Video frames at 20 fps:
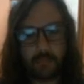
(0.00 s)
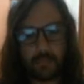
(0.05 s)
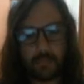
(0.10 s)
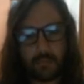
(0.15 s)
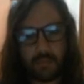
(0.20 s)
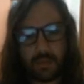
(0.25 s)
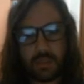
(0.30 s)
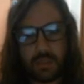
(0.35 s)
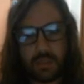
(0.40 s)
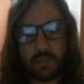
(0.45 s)

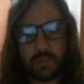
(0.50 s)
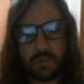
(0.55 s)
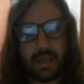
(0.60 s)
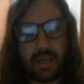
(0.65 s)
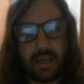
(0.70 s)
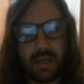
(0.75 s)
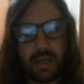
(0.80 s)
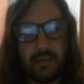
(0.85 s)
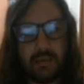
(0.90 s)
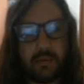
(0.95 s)
This will
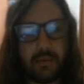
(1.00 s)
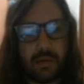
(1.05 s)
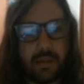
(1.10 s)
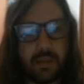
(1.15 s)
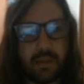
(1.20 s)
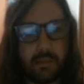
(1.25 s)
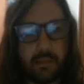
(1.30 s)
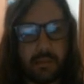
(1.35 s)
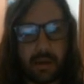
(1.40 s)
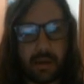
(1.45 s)
aid you in
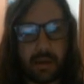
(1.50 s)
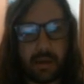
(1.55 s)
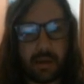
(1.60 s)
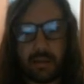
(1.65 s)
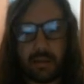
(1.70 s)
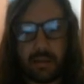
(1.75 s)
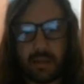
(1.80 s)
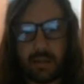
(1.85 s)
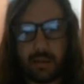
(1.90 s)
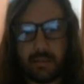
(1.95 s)
navigating
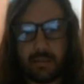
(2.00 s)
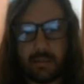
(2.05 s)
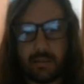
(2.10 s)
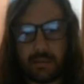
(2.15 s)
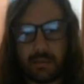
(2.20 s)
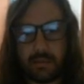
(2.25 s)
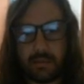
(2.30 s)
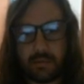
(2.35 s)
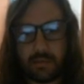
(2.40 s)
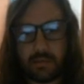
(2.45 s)
the
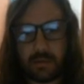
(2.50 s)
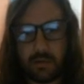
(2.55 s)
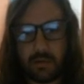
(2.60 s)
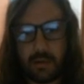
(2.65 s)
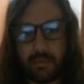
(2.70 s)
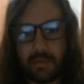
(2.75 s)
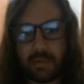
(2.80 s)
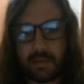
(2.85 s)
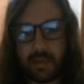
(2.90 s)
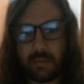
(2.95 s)
levels. So
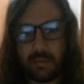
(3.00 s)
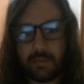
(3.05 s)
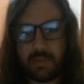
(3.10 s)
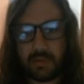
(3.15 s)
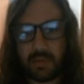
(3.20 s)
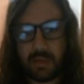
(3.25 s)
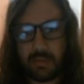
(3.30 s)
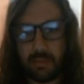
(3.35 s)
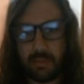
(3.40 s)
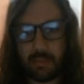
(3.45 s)
every time you
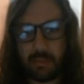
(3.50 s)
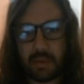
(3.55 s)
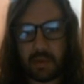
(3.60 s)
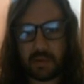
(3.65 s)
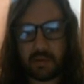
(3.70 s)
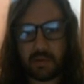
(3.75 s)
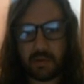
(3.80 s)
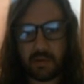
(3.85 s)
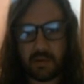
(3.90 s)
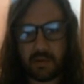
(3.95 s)
snap a
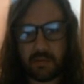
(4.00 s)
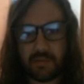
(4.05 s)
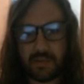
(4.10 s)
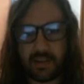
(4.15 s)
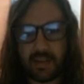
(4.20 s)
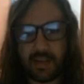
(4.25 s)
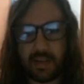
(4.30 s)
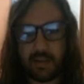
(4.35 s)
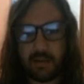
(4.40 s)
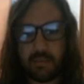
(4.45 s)
picture of an
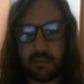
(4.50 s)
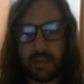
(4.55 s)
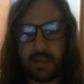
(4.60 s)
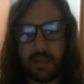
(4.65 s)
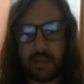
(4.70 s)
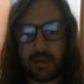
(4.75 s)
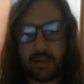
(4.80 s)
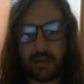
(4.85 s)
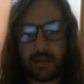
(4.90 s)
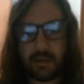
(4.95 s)

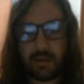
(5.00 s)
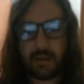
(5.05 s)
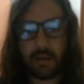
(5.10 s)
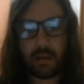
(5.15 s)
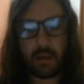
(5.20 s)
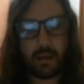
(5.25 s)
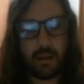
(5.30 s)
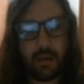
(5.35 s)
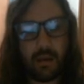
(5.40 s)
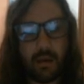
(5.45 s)
enemy,
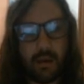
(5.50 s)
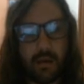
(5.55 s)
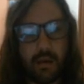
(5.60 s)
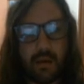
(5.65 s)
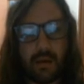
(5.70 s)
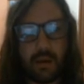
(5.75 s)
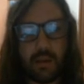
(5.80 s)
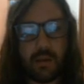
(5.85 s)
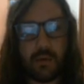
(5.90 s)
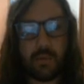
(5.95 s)

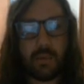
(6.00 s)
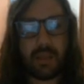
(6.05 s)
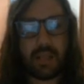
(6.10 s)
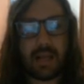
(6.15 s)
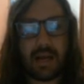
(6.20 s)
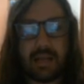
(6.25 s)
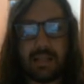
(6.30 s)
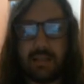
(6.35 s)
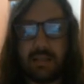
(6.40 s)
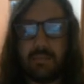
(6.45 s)
you will
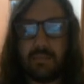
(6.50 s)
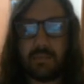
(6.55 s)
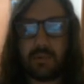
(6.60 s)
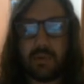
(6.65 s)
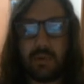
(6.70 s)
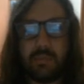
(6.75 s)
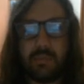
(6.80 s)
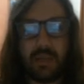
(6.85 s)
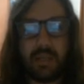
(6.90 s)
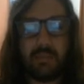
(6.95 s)
add them to
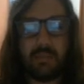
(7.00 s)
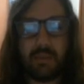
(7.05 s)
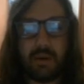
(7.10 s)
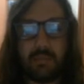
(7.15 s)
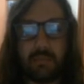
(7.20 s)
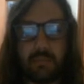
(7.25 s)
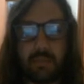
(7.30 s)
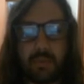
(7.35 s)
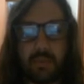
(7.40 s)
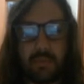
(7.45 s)
the
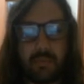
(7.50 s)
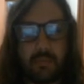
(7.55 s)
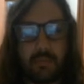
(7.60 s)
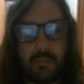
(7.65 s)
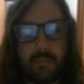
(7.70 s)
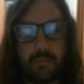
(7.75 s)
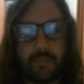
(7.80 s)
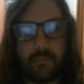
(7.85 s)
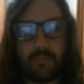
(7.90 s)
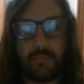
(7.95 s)
minimap.
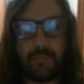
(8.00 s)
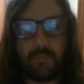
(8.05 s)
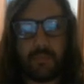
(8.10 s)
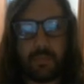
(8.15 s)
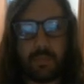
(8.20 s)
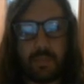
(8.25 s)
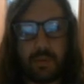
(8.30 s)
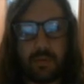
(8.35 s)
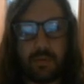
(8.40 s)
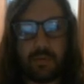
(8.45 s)

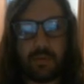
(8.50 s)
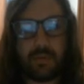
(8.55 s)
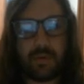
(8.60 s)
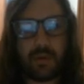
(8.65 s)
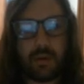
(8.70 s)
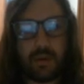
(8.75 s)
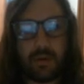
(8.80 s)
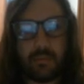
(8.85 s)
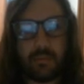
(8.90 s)
Let's see.